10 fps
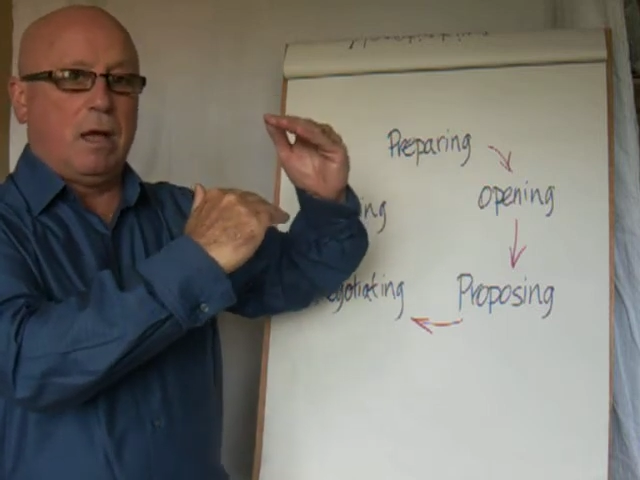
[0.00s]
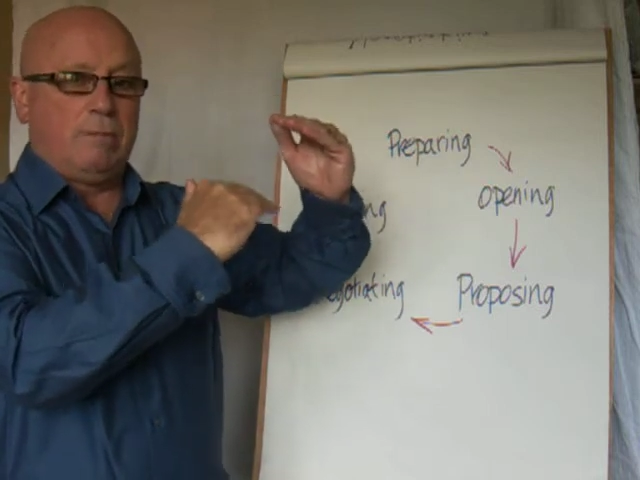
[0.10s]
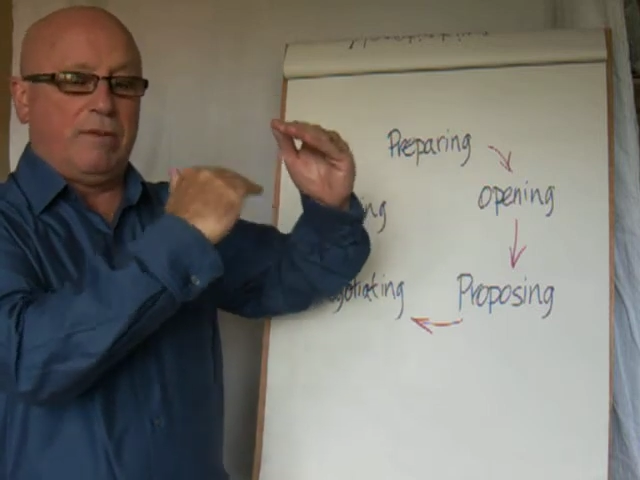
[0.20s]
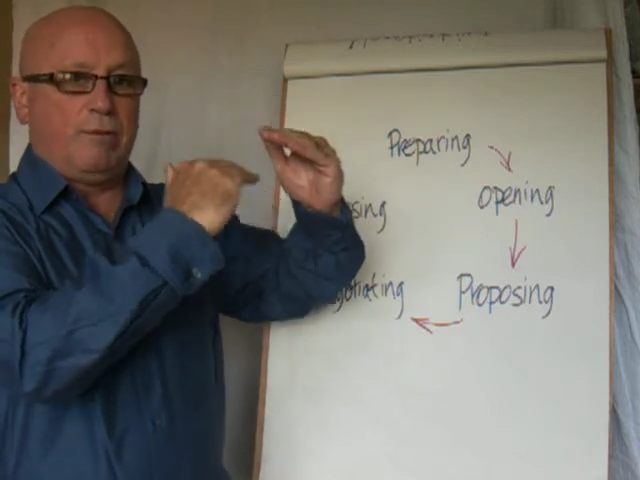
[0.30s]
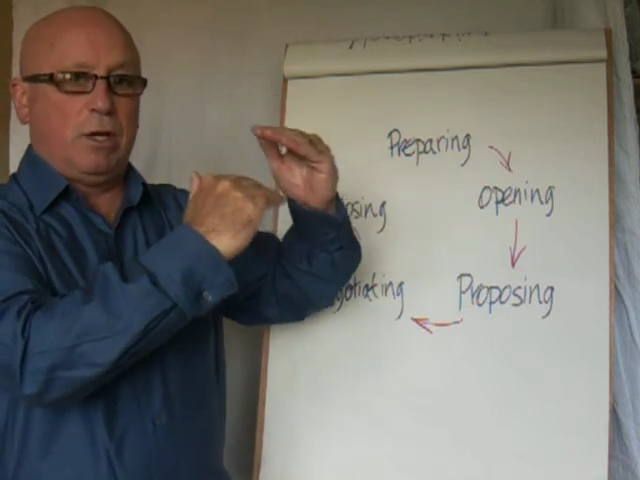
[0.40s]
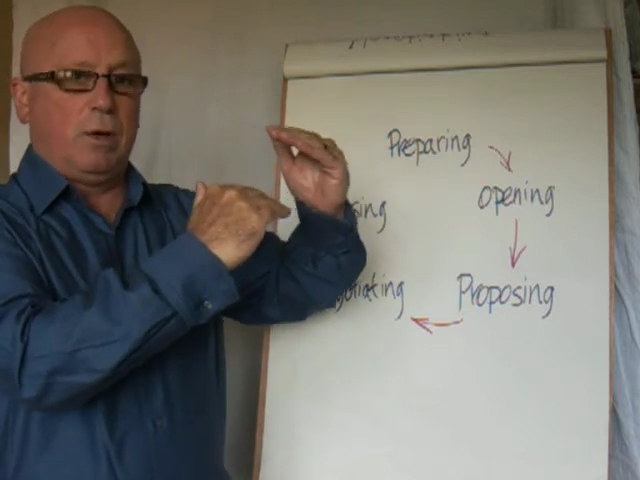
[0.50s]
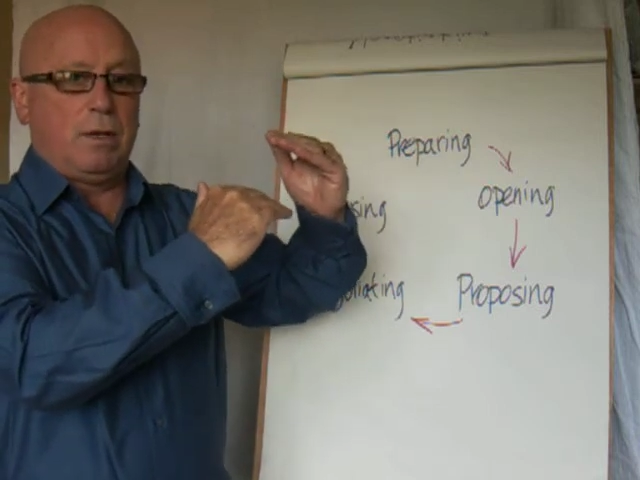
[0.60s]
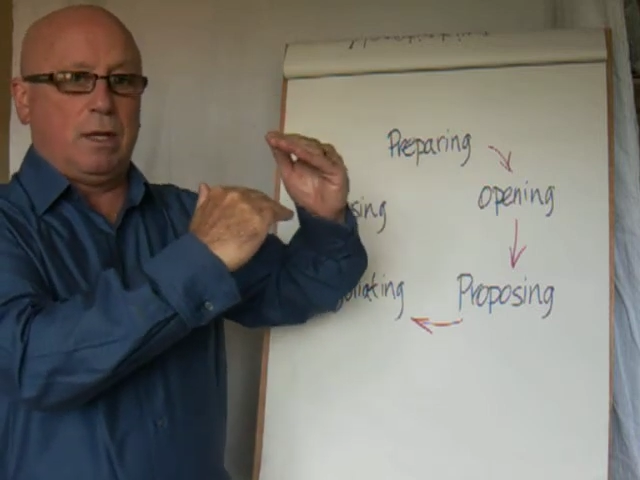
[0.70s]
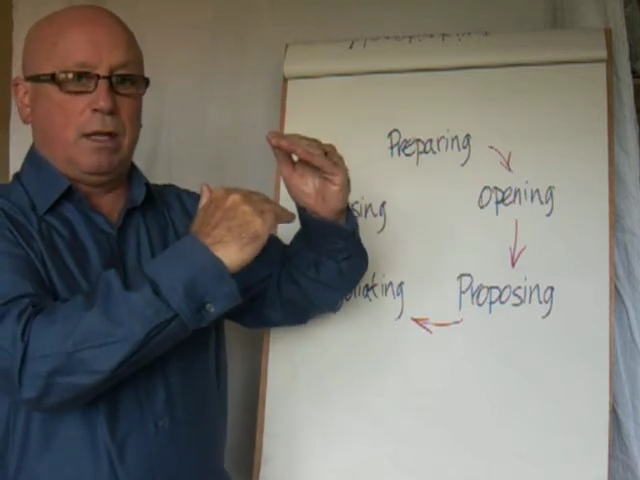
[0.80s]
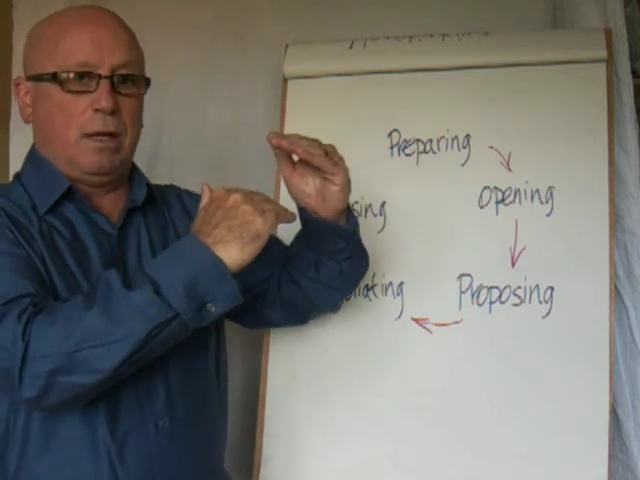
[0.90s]
before you go
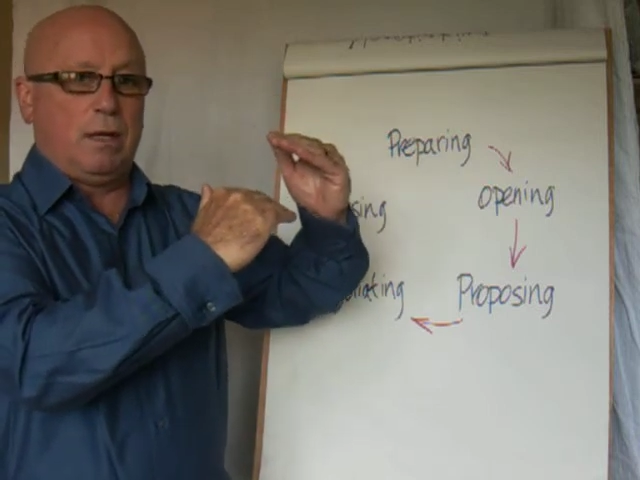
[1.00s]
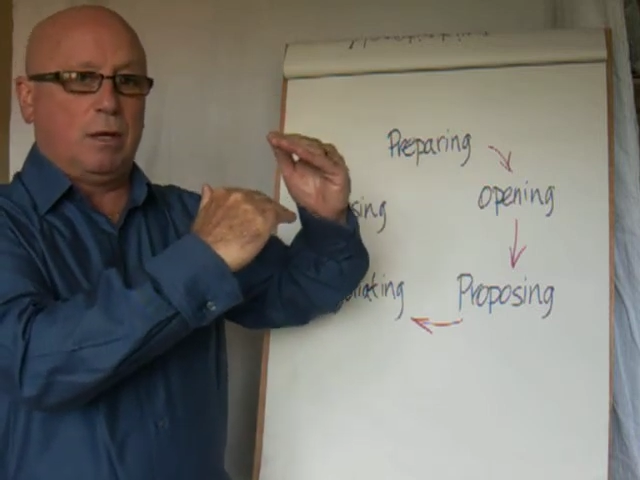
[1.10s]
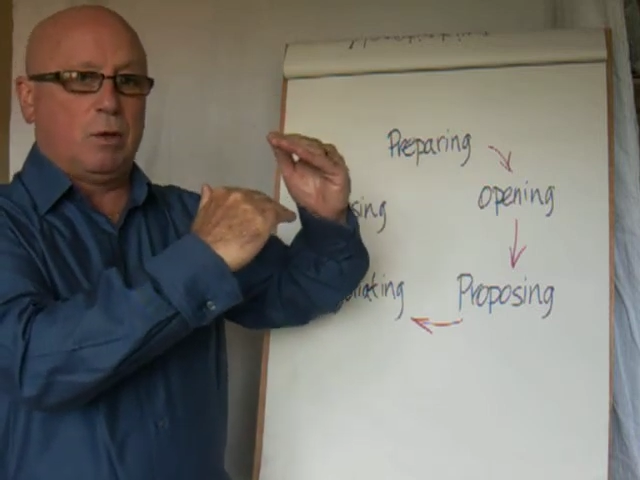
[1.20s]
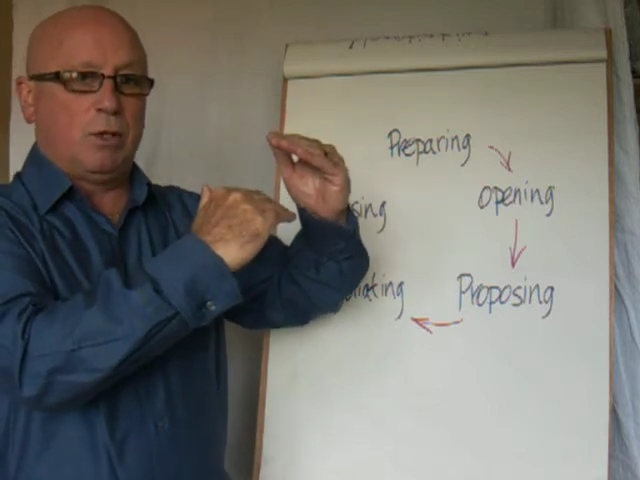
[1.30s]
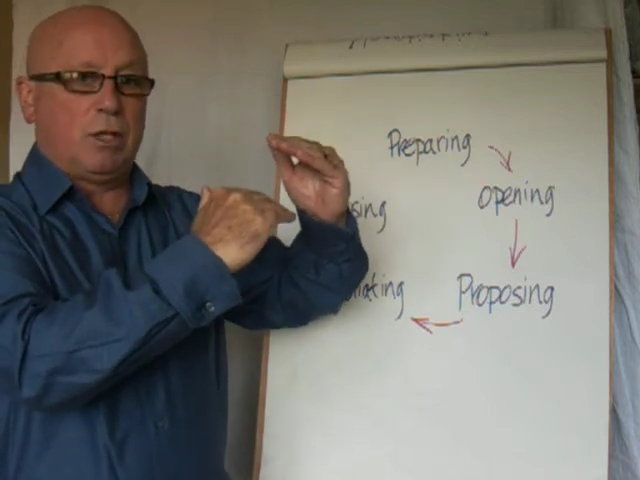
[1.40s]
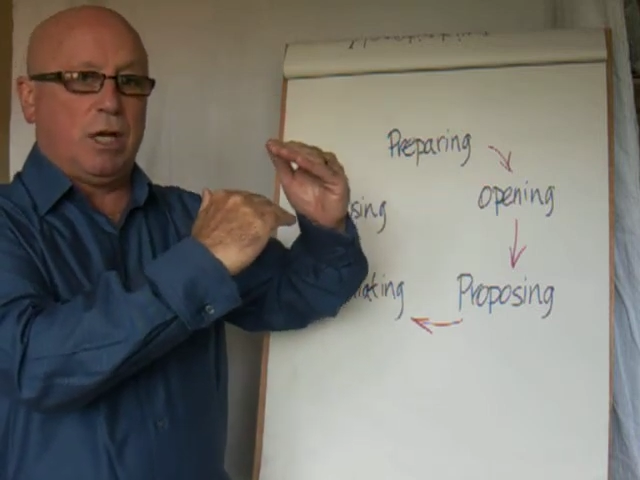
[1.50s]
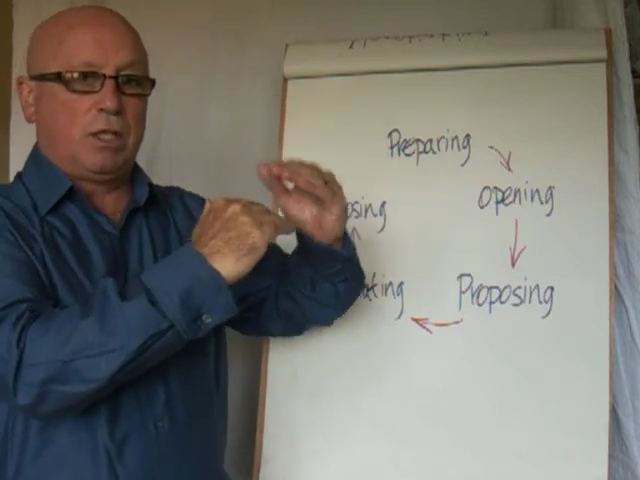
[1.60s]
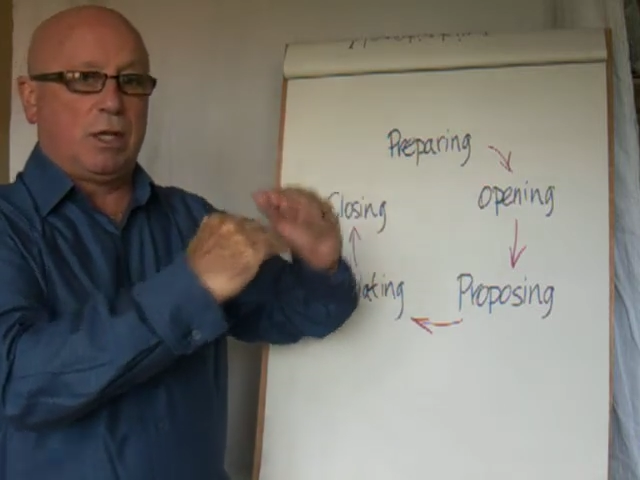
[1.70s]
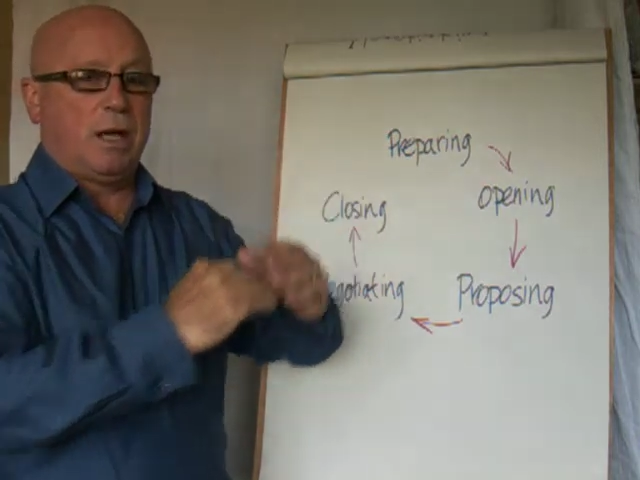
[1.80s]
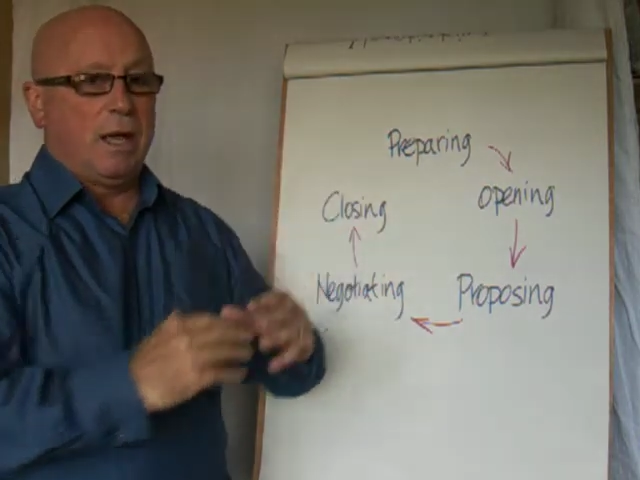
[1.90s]
into the
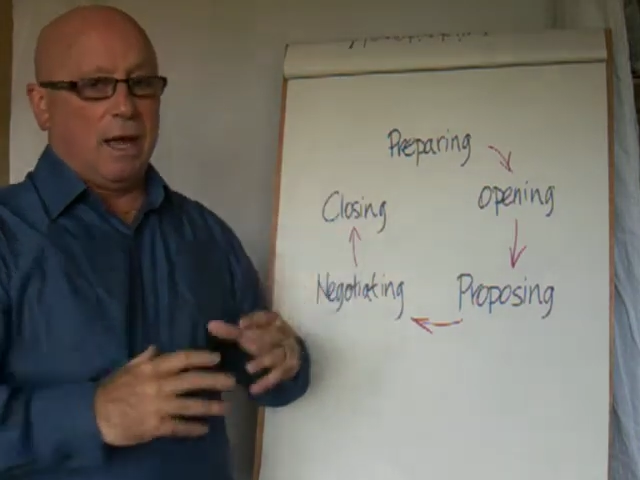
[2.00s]
negotiation